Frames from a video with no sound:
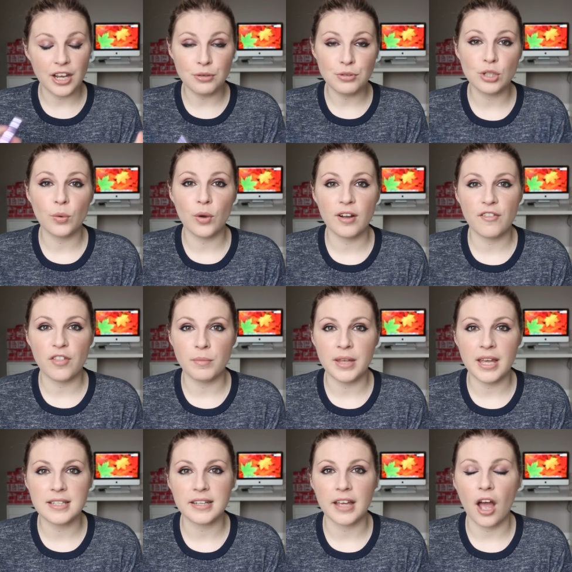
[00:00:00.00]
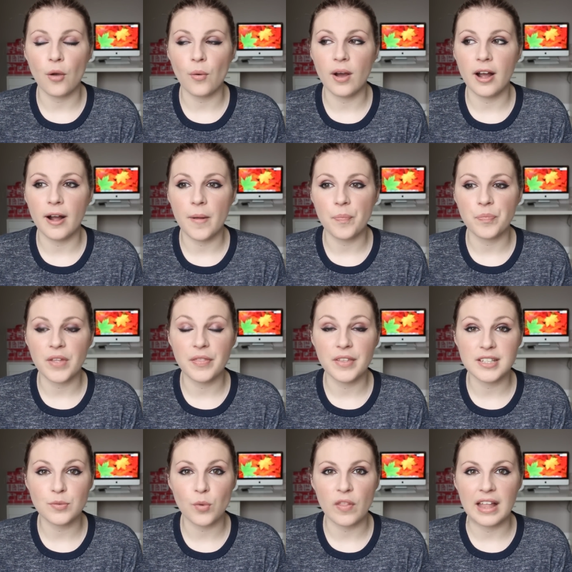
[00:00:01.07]
I used to work for them years ago, and
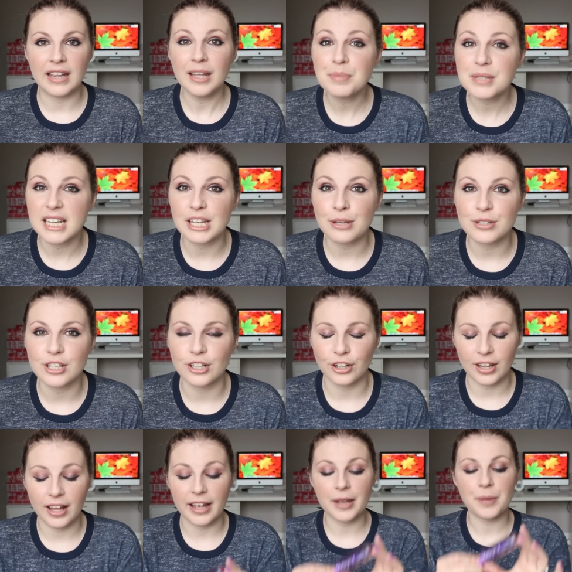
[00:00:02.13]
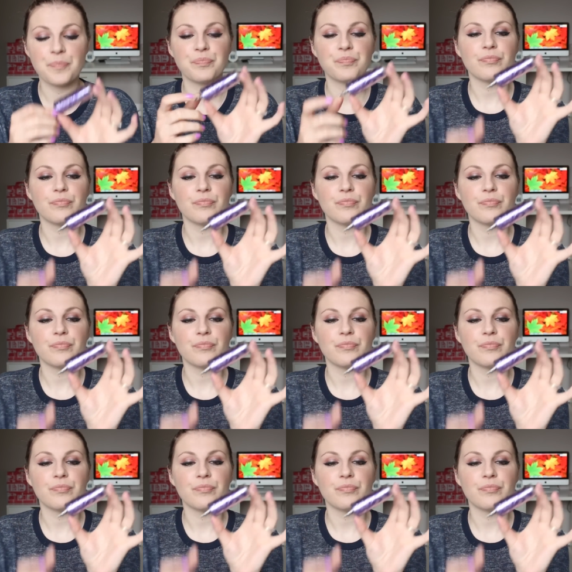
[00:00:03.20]
this is what their lipstick used to look like.